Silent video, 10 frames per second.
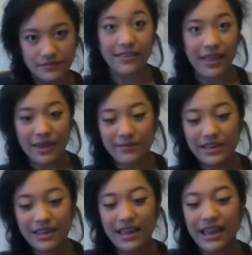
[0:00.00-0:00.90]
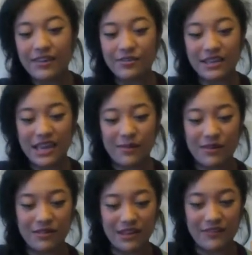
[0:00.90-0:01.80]
Let me angle the camera
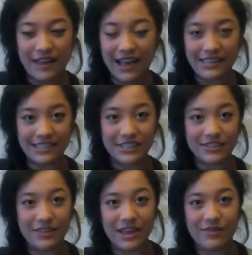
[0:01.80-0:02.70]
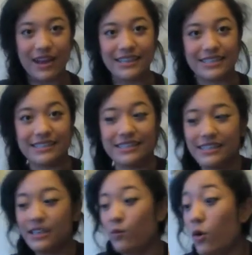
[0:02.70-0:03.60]
really fast so that you guys can
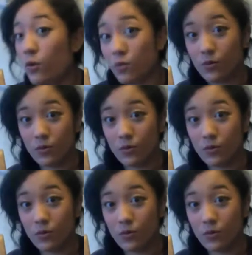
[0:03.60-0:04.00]
see, whoa,